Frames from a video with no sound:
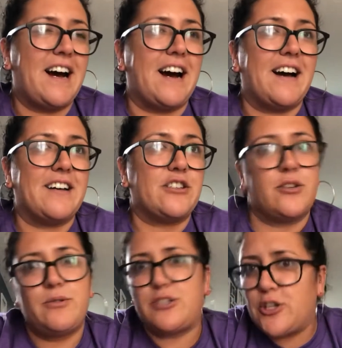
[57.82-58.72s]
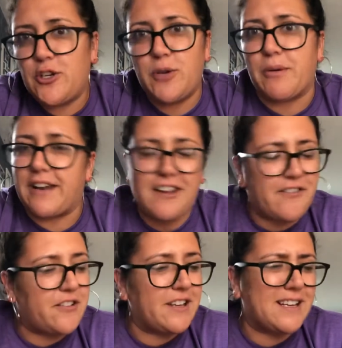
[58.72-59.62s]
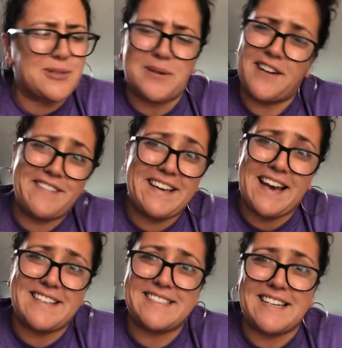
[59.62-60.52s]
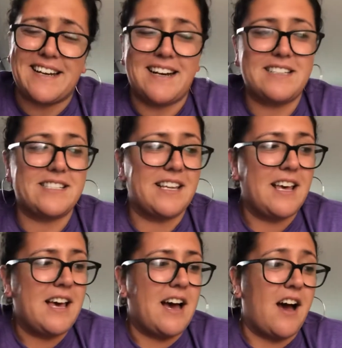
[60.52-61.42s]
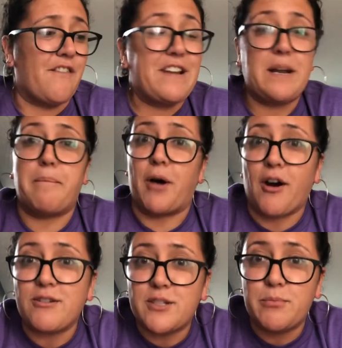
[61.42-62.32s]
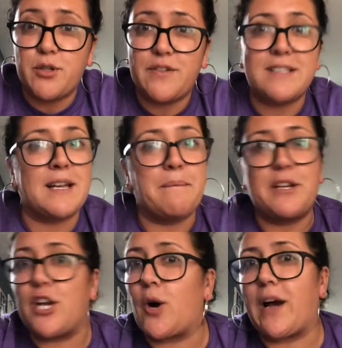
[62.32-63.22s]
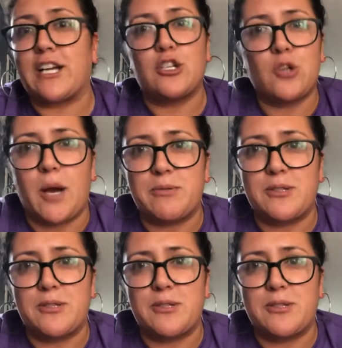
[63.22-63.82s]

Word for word: uh, YouTube or Netflix, whatever you guys got. If you need to borrow some movies, let me know. I can drop